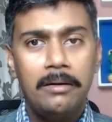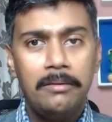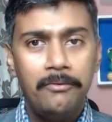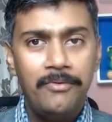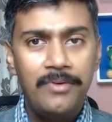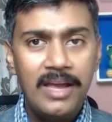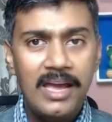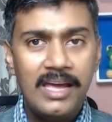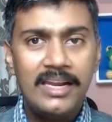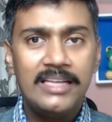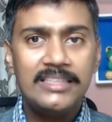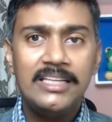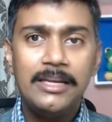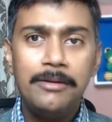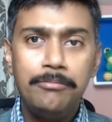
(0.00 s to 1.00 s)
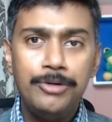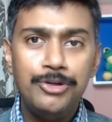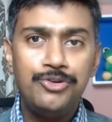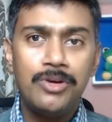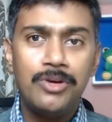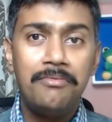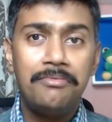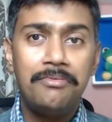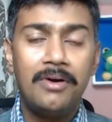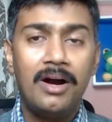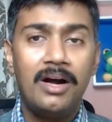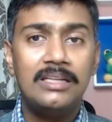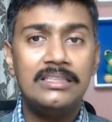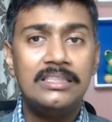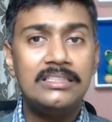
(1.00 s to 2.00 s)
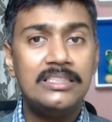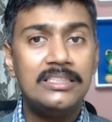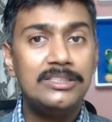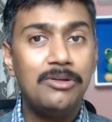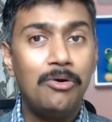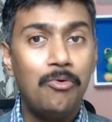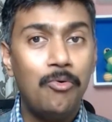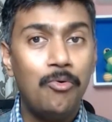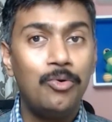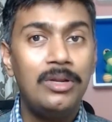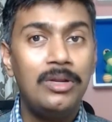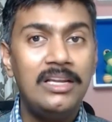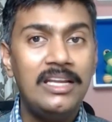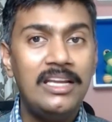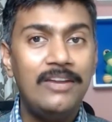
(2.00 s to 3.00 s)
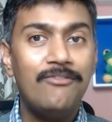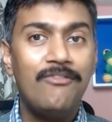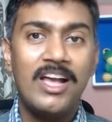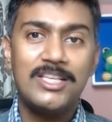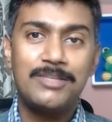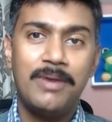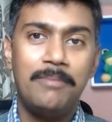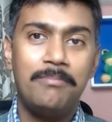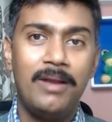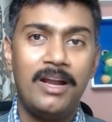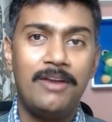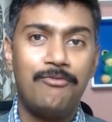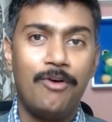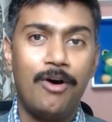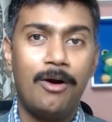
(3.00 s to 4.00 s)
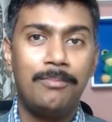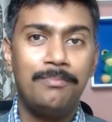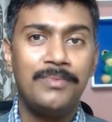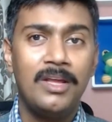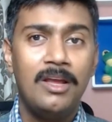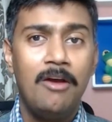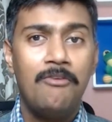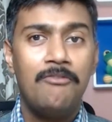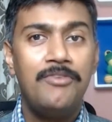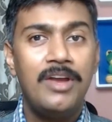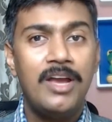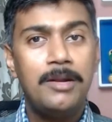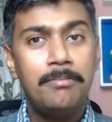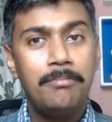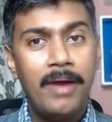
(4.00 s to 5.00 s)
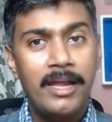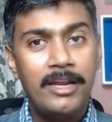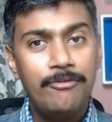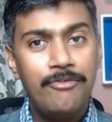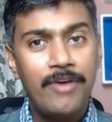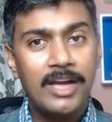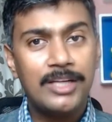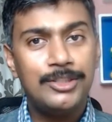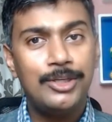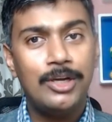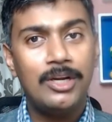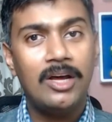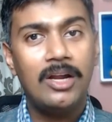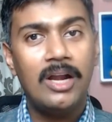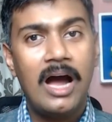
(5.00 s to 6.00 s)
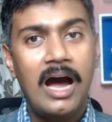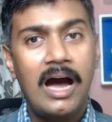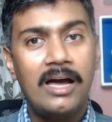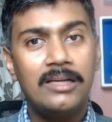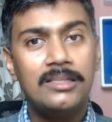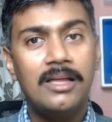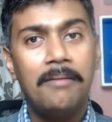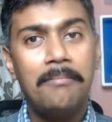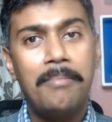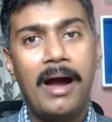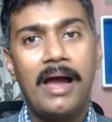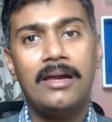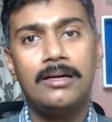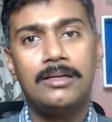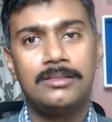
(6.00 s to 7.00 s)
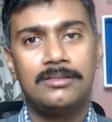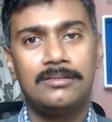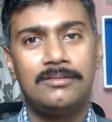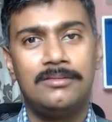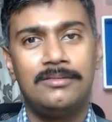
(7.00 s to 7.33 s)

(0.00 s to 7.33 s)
Whereas in mutual fund, this is the only investment platform where manufacturers are the buyers.